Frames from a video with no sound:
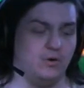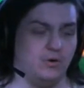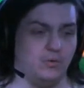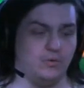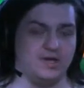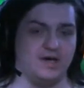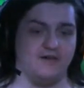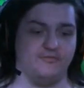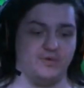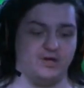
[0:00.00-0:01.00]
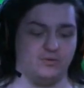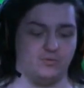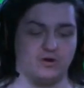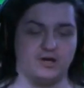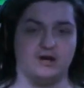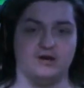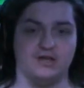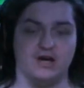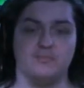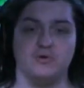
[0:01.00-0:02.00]
We have been working on
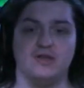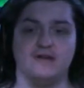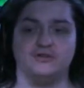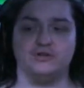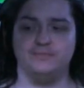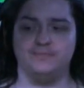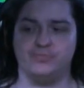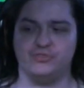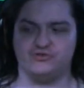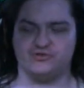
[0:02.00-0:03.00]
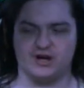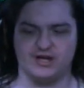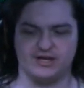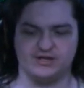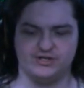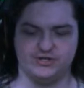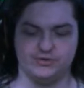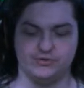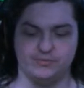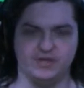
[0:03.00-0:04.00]
the upper level,
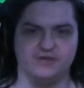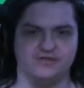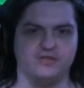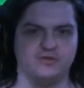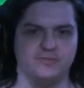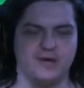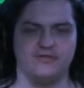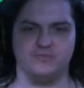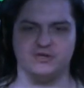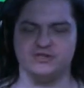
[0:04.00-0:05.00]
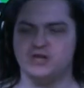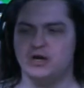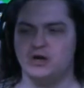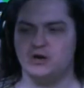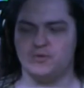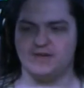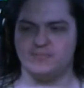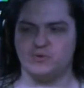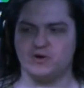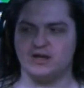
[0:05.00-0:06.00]
because that's where the bathroom is. We have
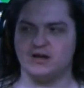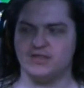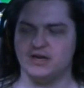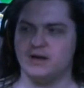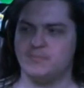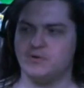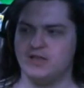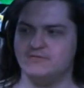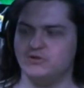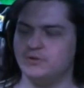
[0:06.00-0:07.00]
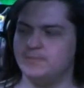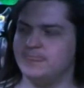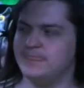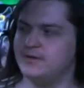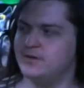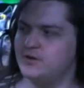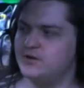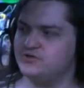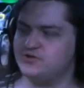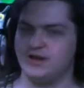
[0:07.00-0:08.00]
been working on the upper level,
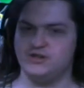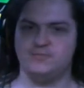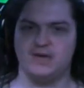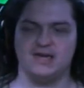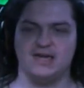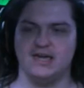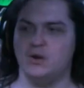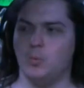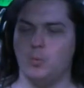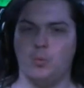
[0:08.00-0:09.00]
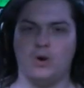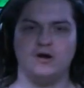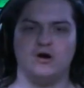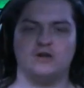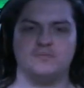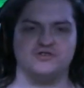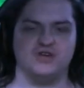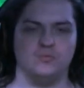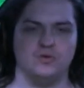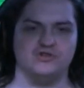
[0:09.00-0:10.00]
trying to make it
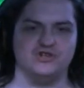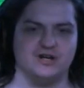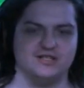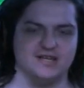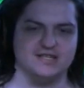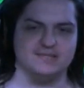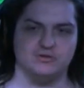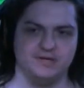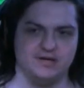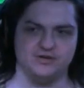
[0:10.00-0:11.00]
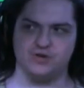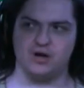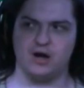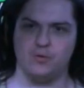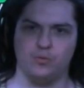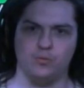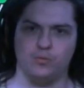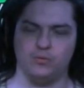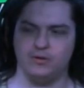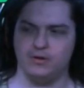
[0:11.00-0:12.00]
100% wheelchair accessible, because
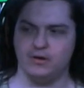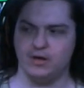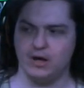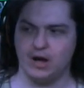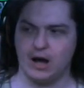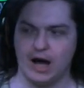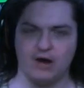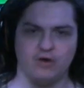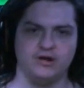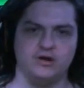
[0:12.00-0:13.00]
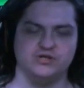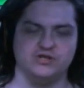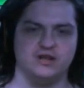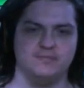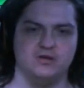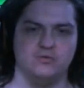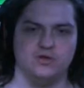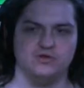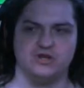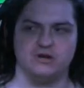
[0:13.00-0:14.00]
I already know she's going to be in a
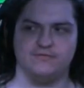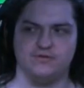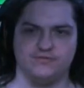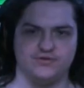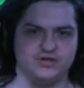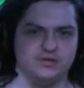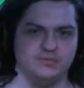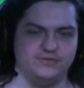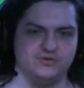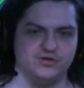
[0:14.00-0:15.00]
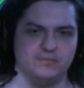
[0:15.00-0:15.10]
wheelchair for the foreseeable future.